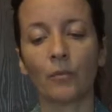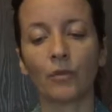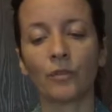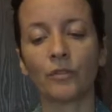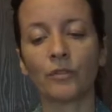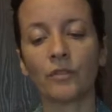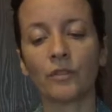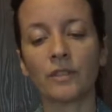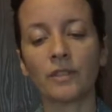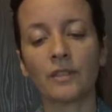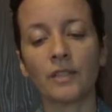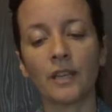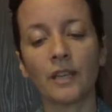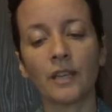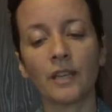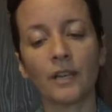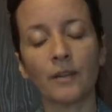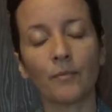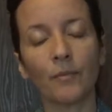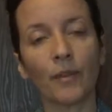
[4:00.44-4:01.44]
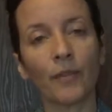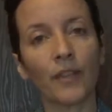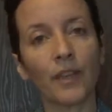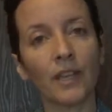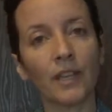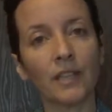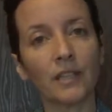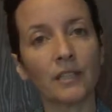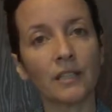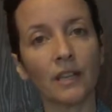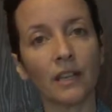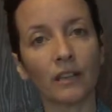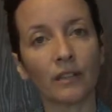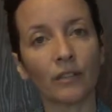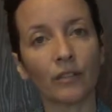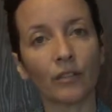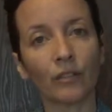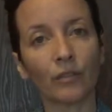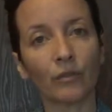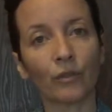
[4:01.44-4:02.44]
we'll do the same on the
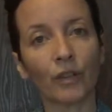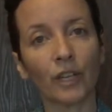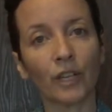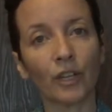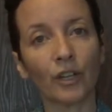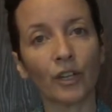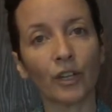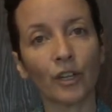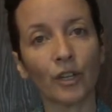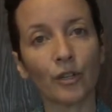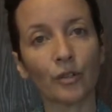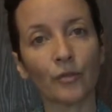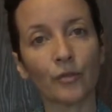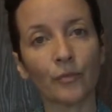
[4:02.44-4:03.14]
index finger.